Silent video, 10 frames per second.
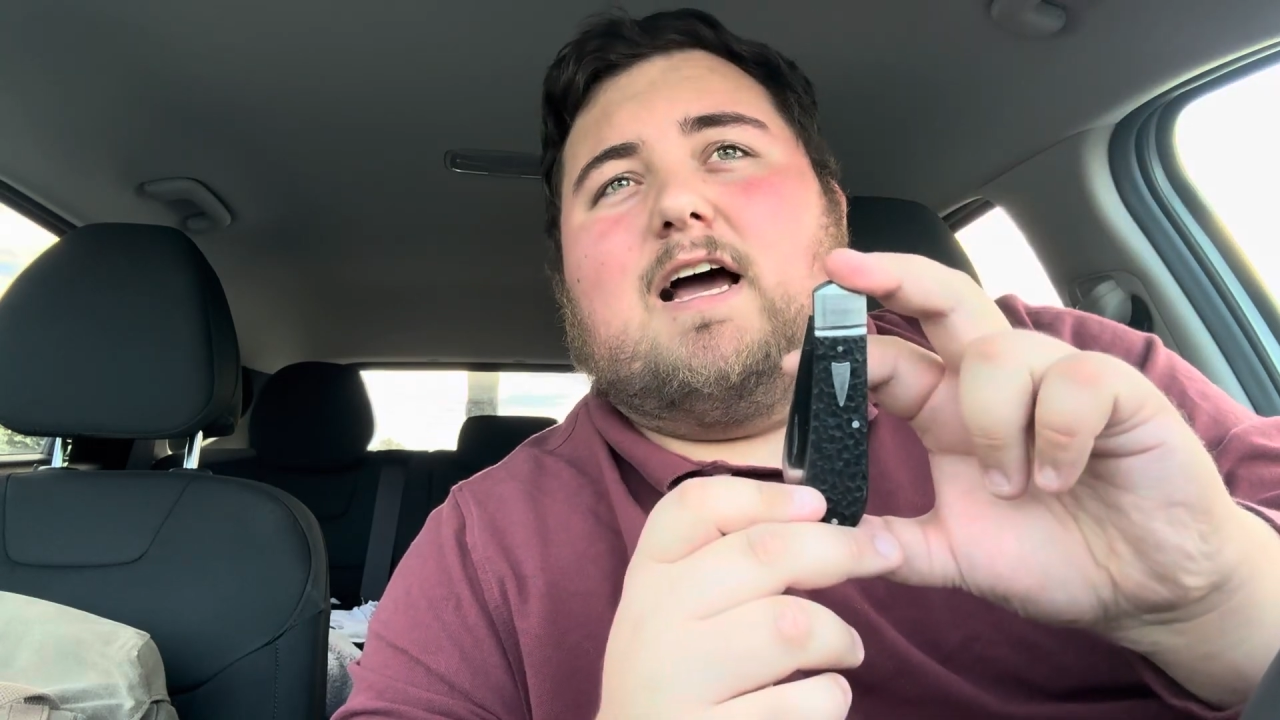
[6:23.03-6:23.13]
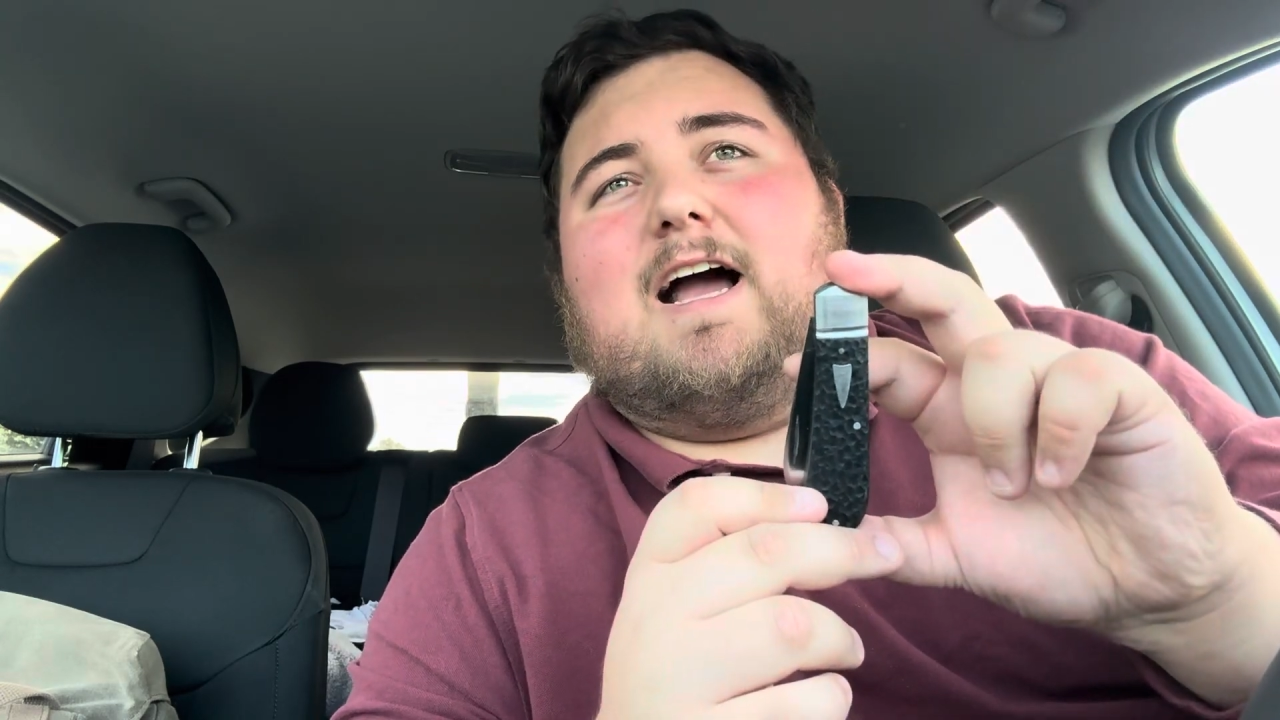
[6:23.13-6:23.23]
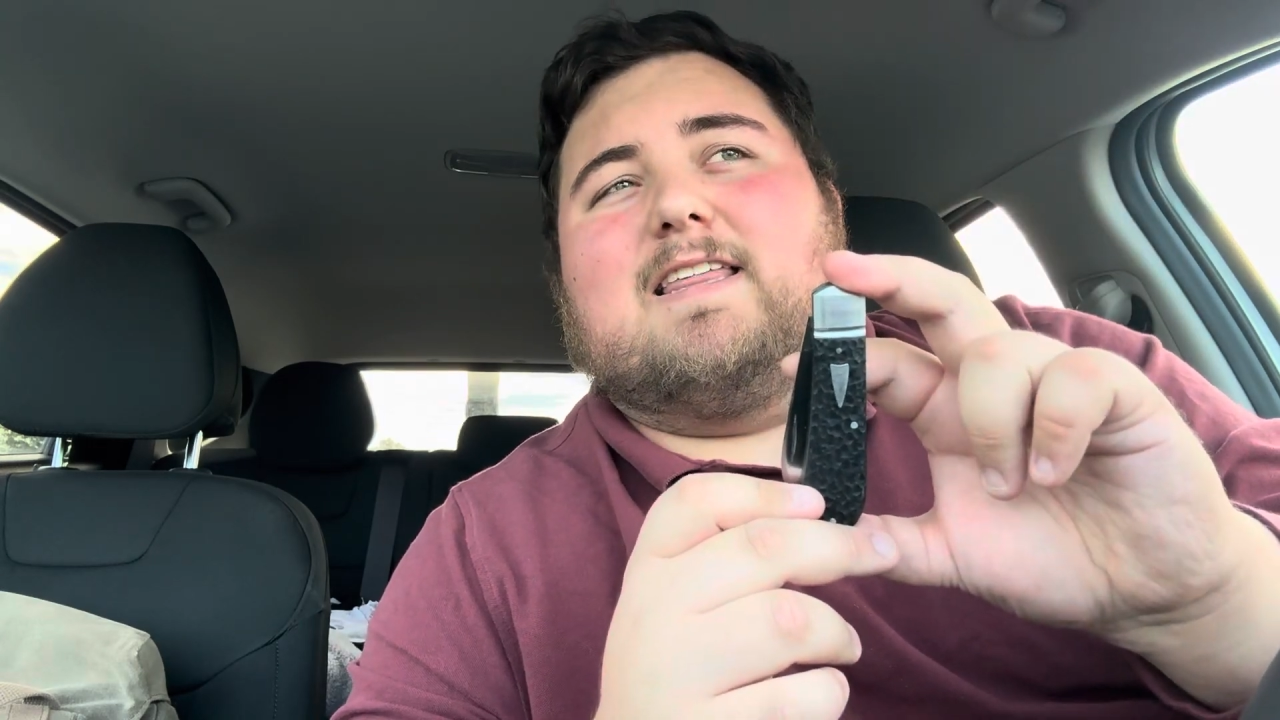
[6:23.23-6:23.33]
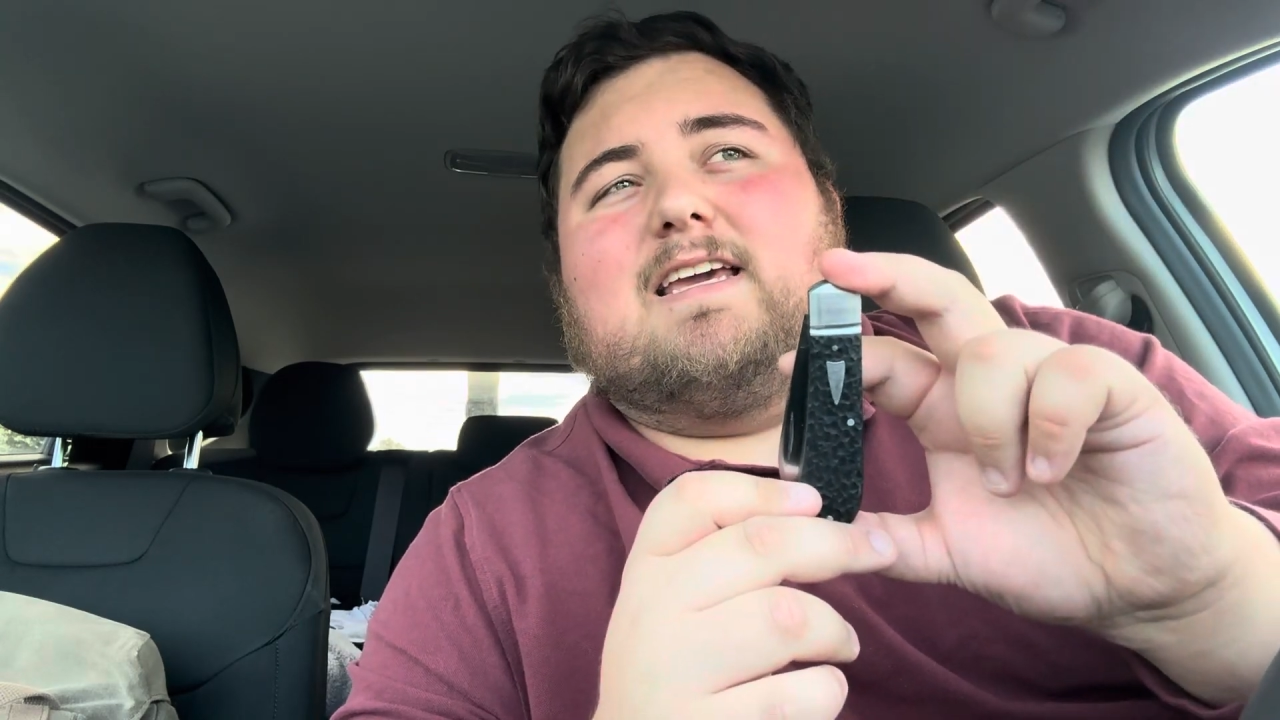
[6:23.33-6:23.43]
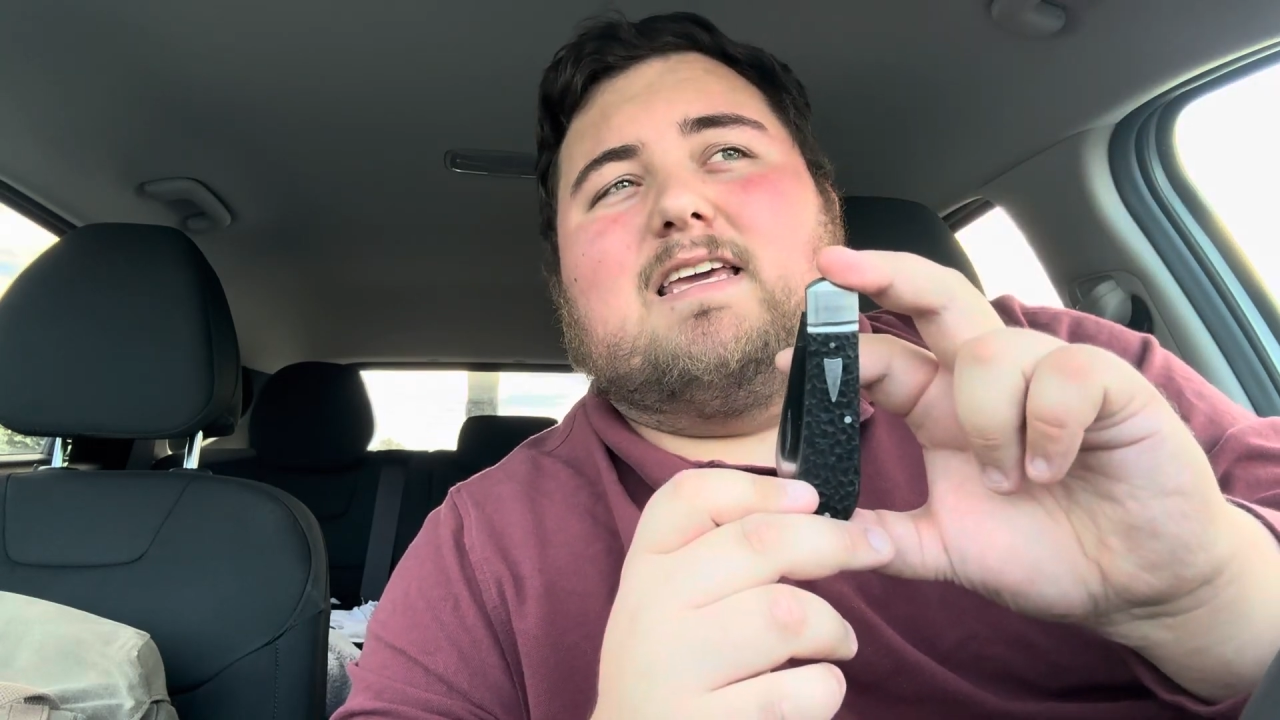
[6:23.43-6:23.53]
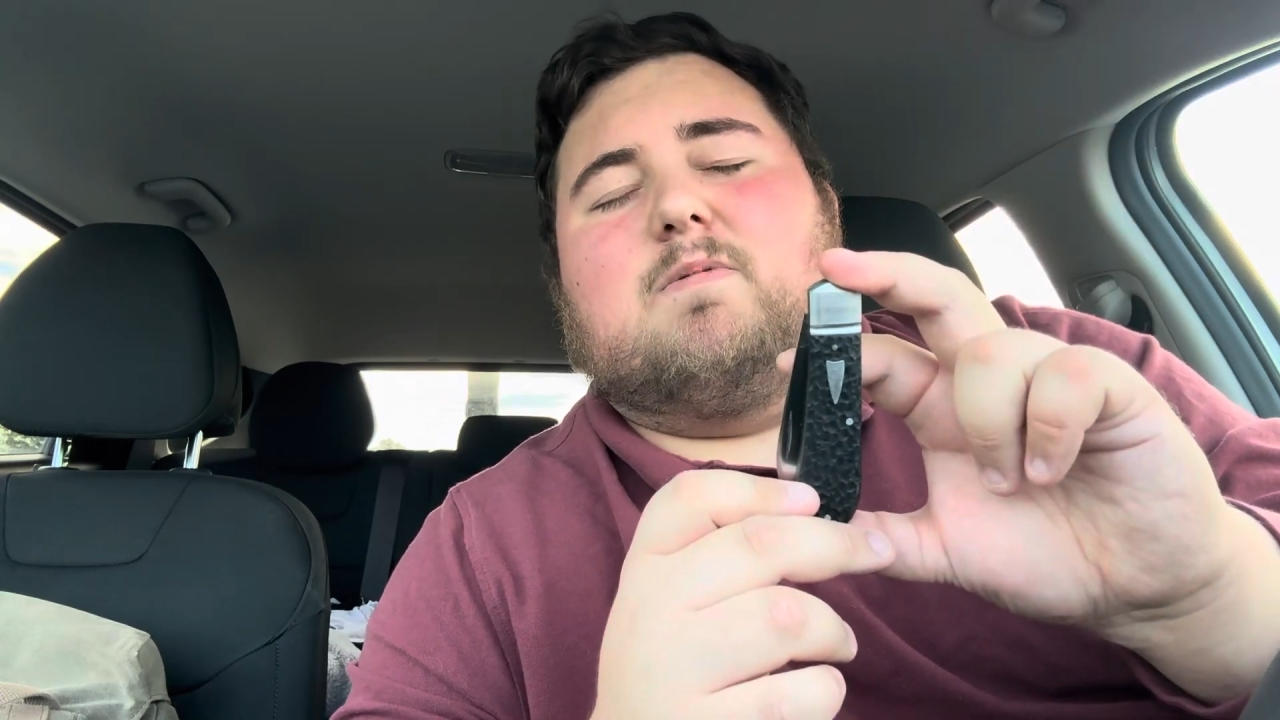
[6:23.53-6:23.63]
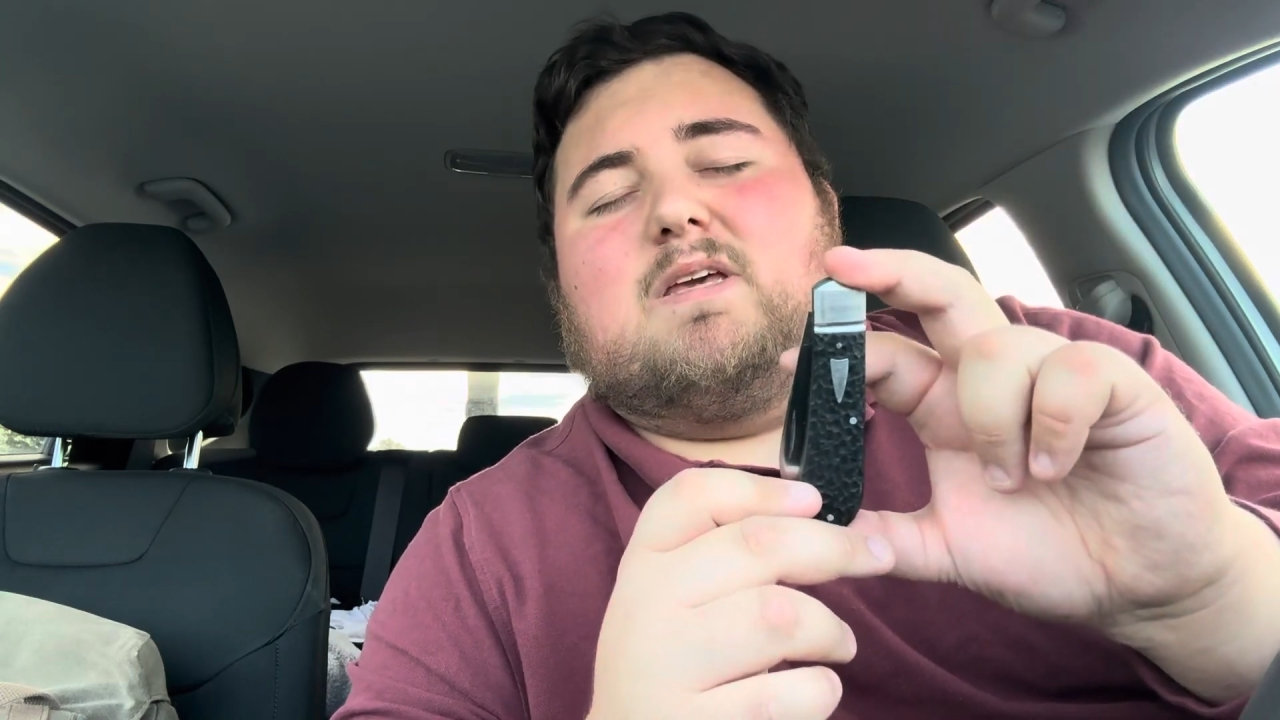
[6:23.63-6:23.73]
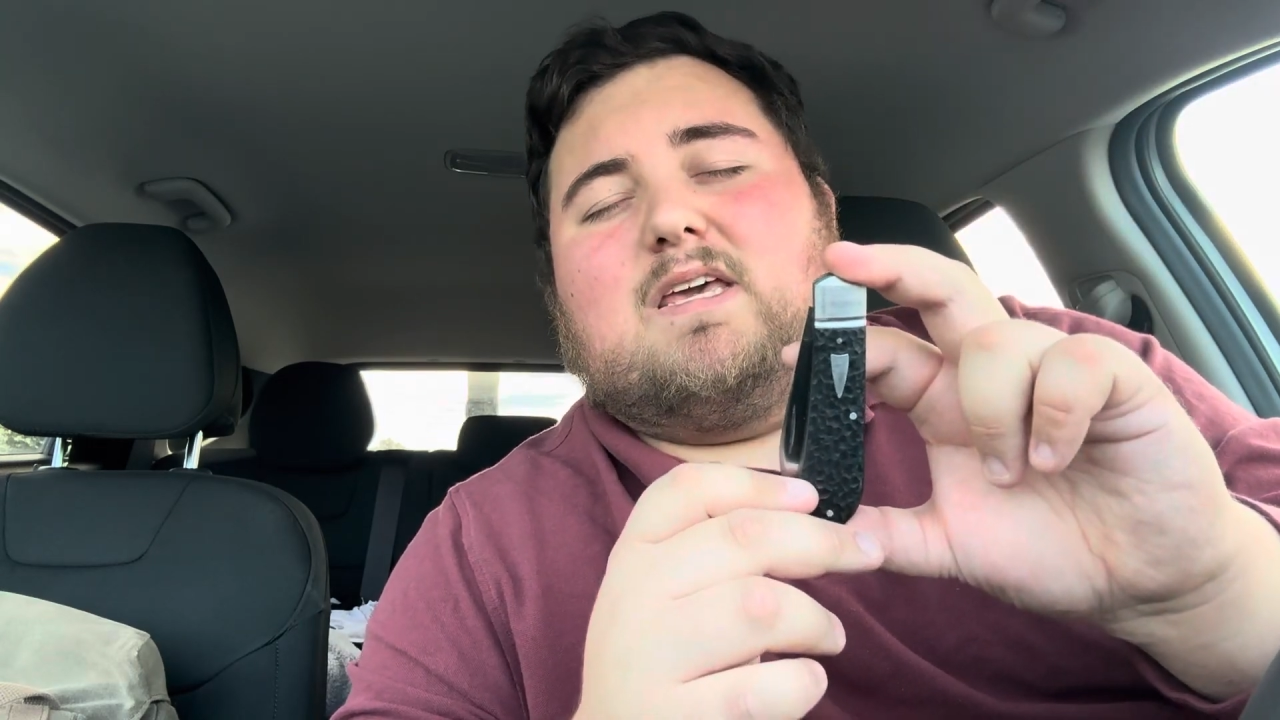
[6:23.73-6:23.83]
I think he'd be